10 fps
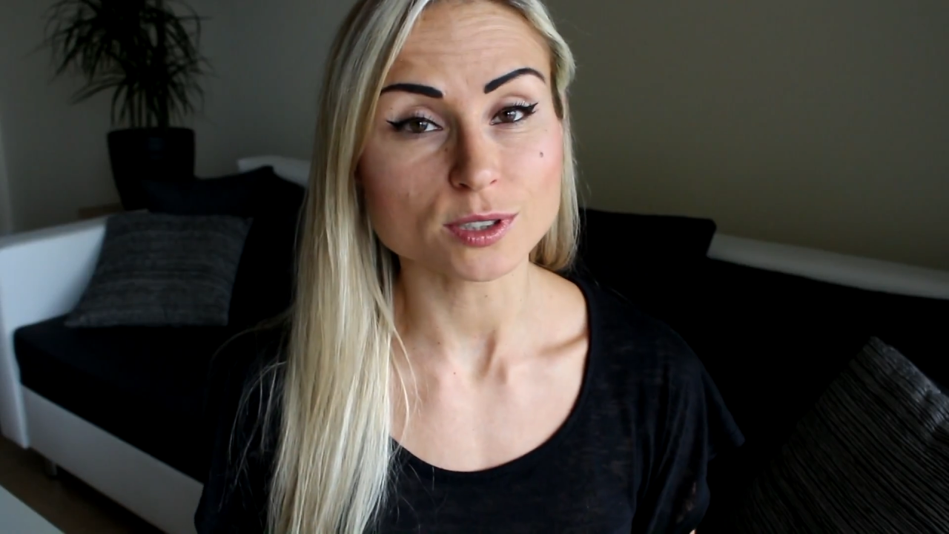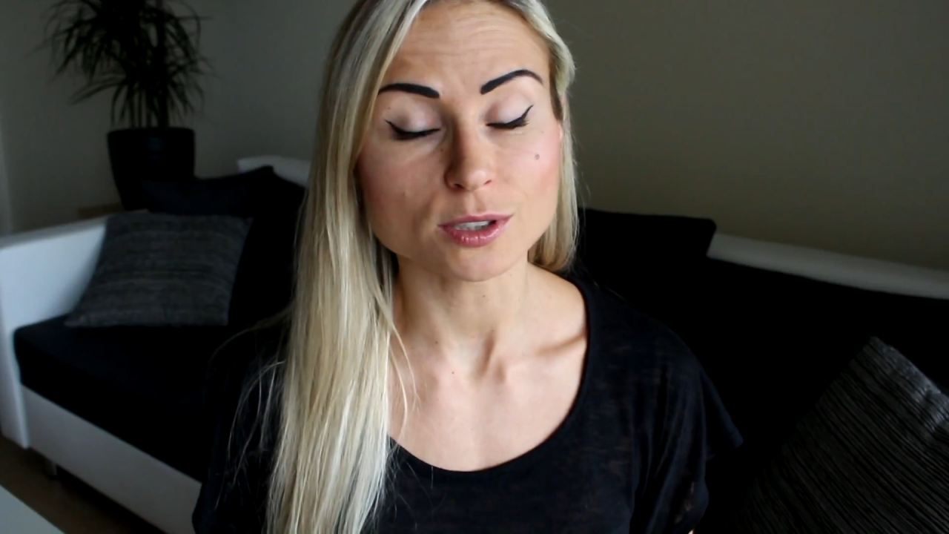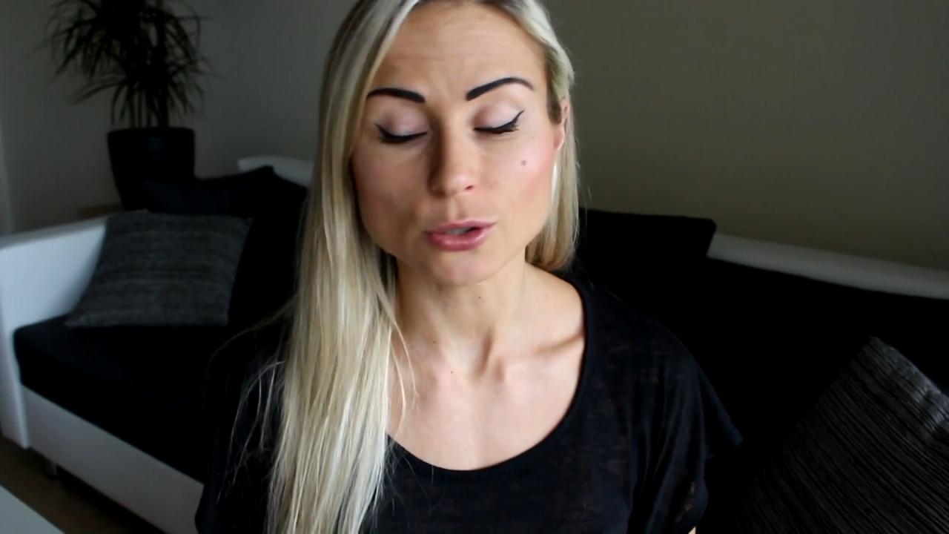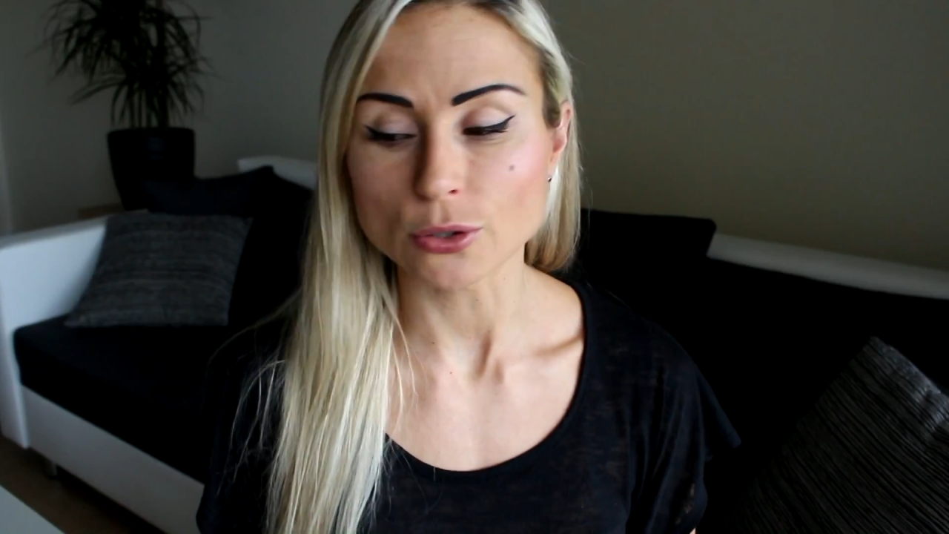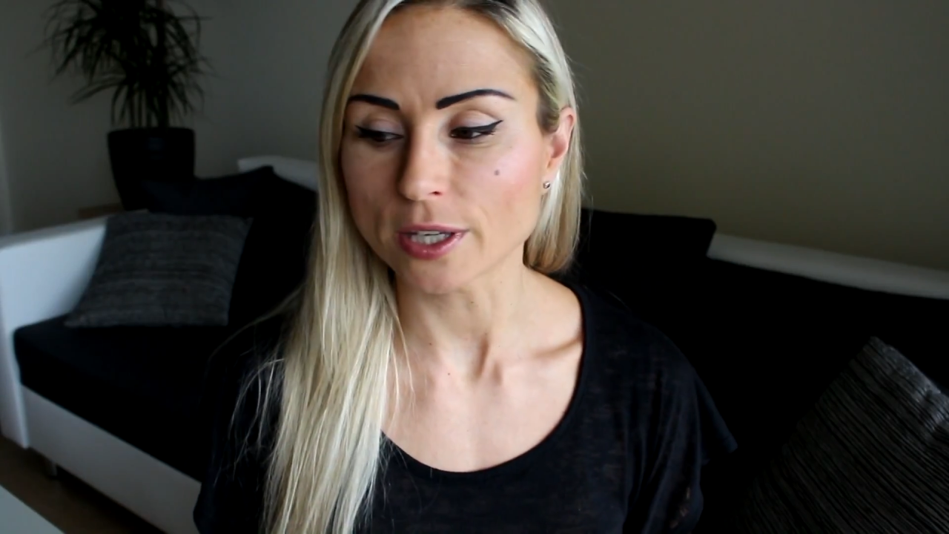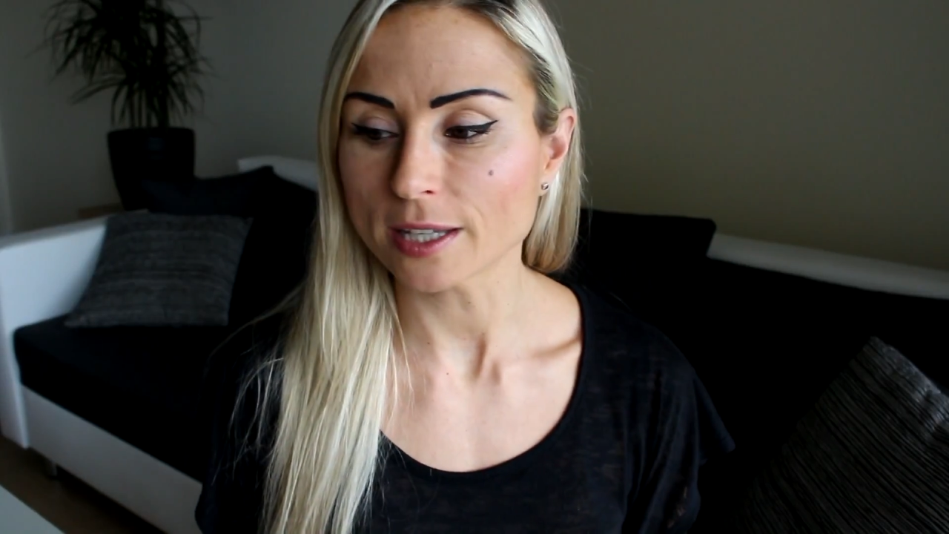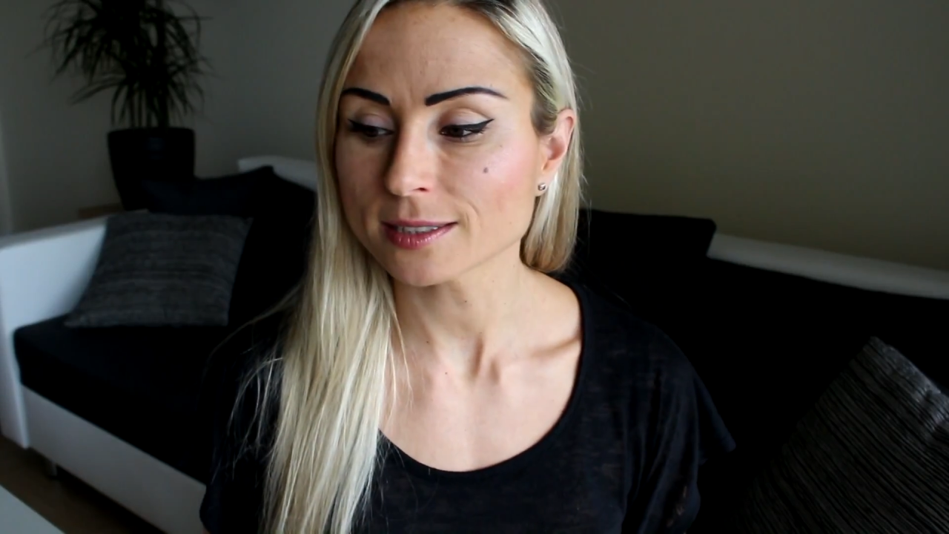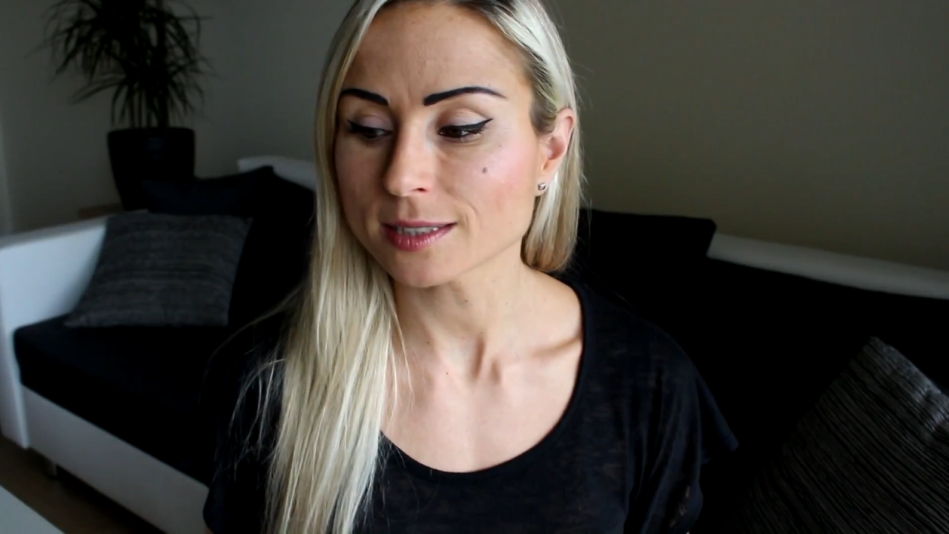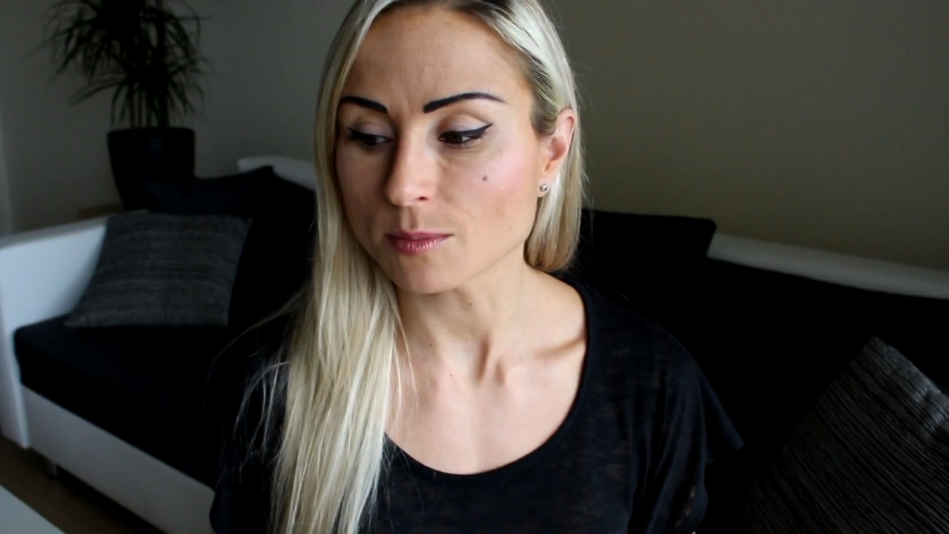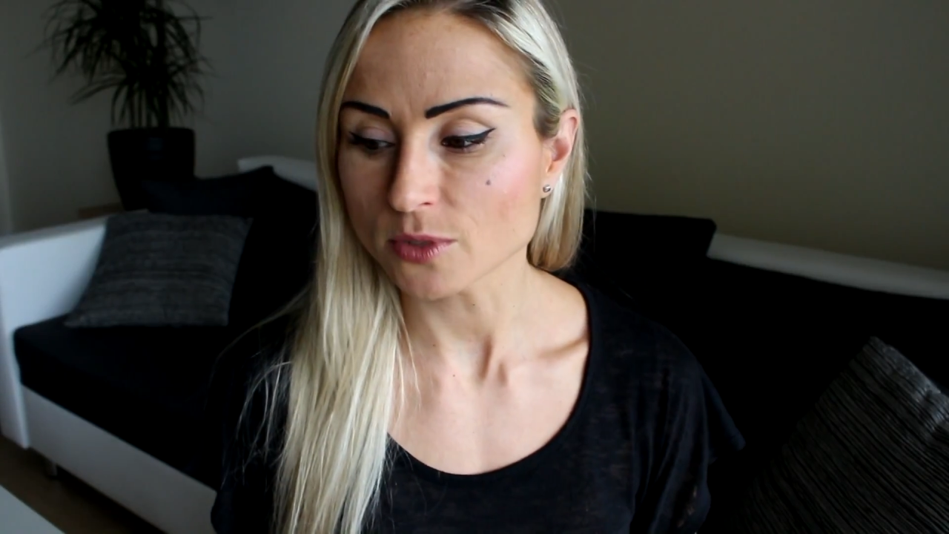in cooking
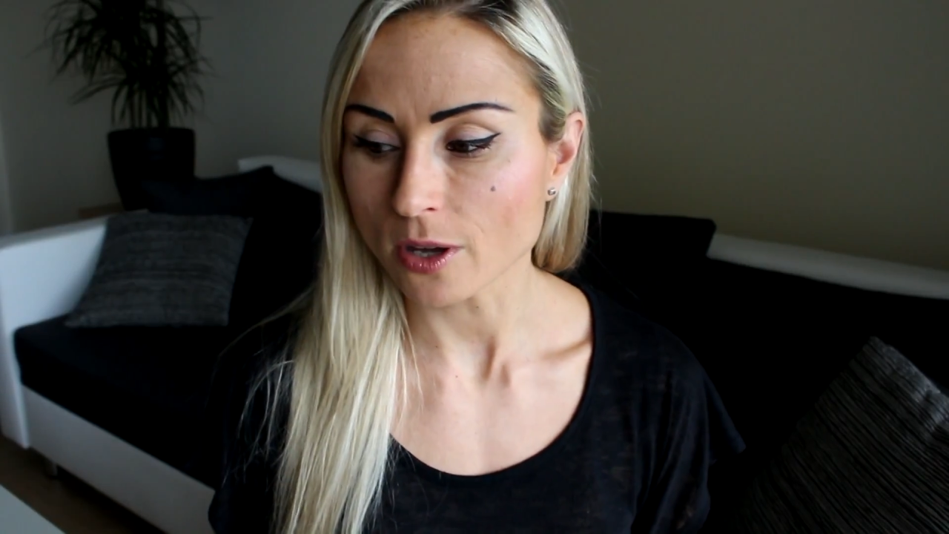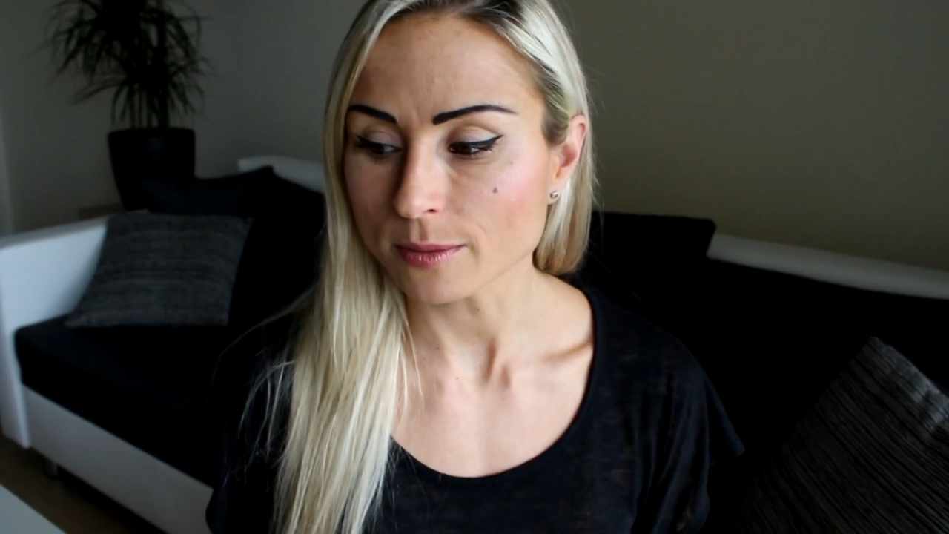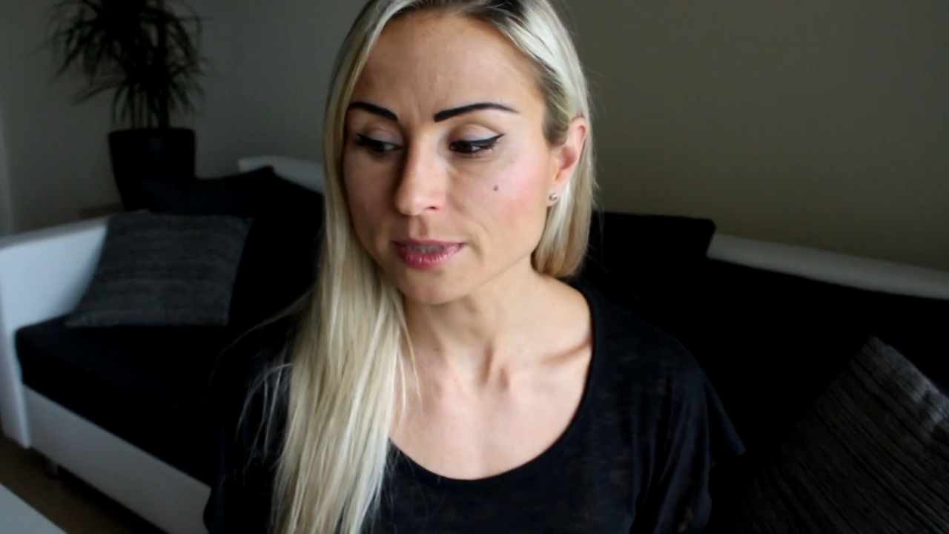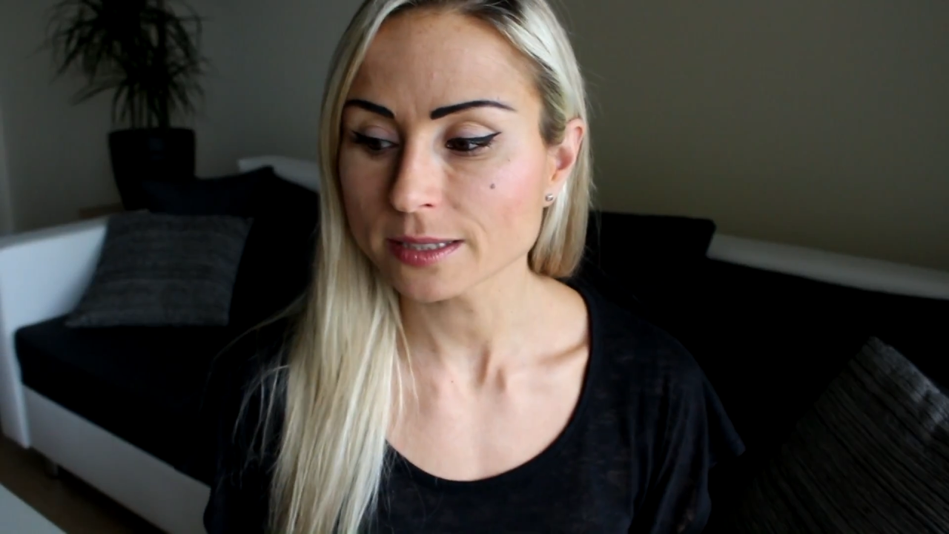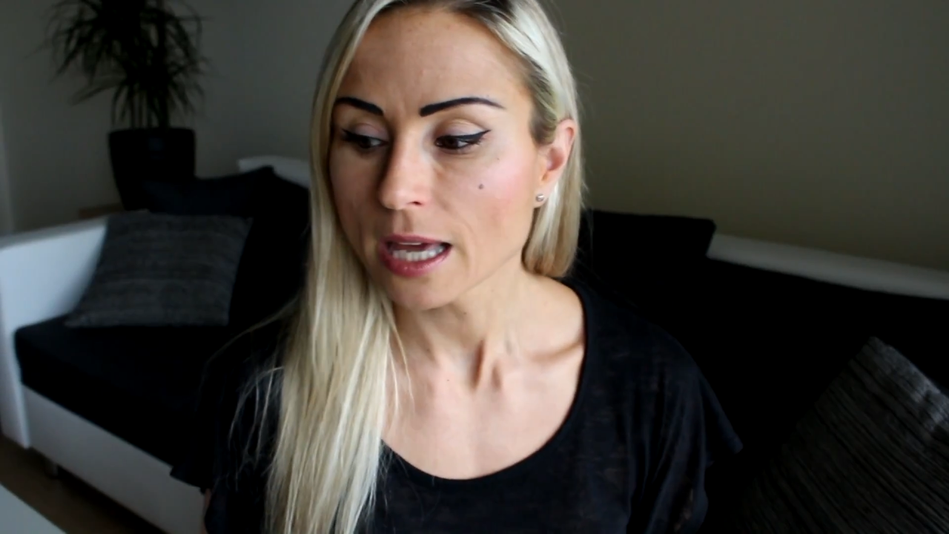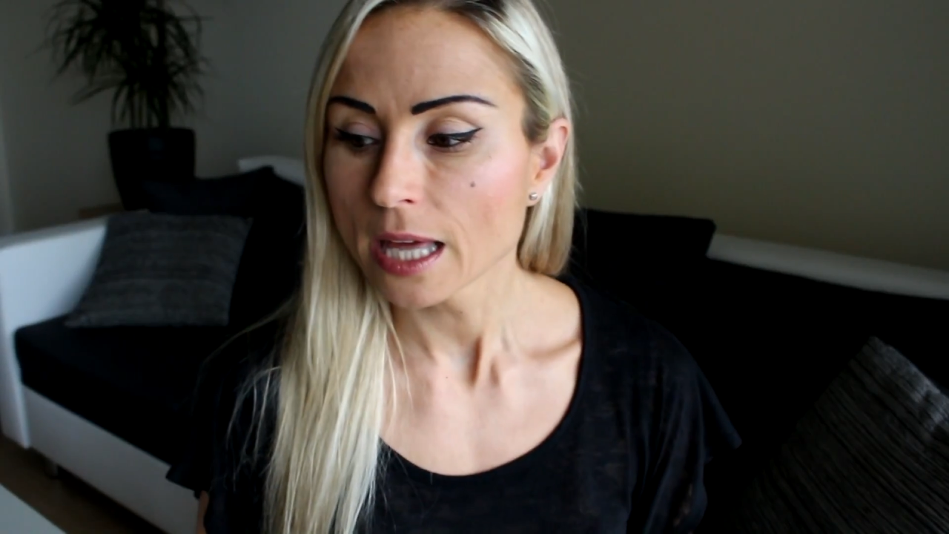sometimes.